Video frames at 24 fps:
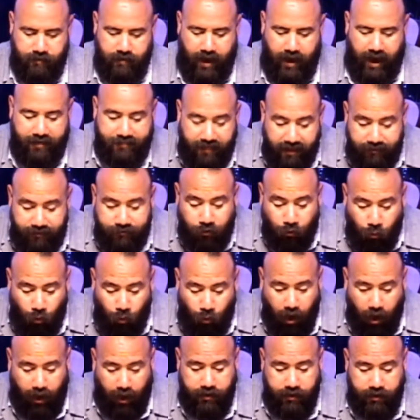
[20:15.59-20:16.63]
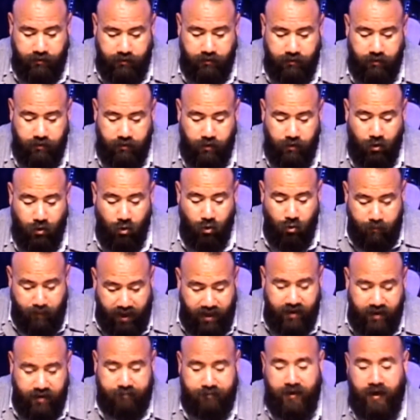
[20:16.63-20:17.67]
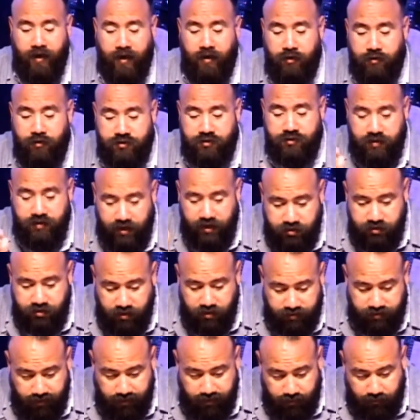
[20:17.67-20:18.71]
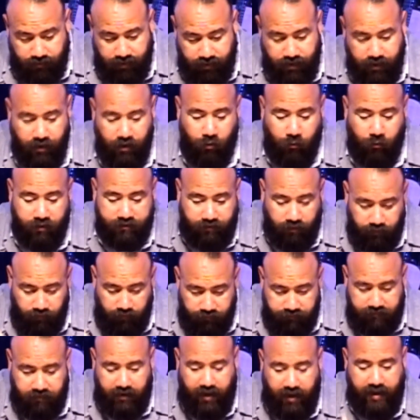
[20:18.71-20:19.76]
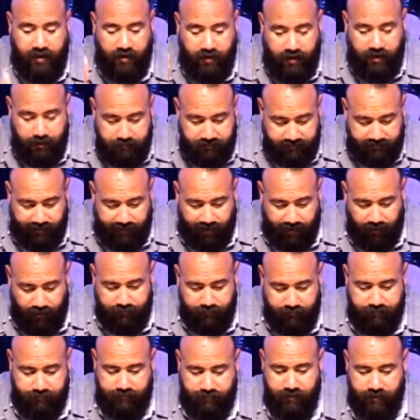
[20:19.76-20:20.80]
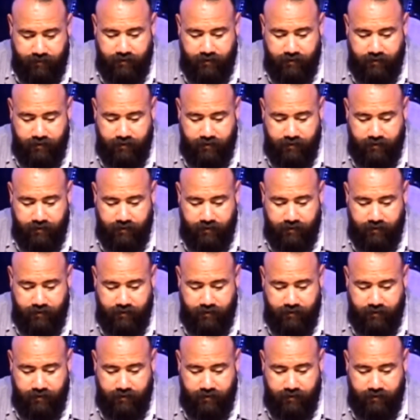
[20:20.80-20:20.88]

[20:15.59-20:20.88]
I think the one who made up the hallucination theory was hallucinating himself.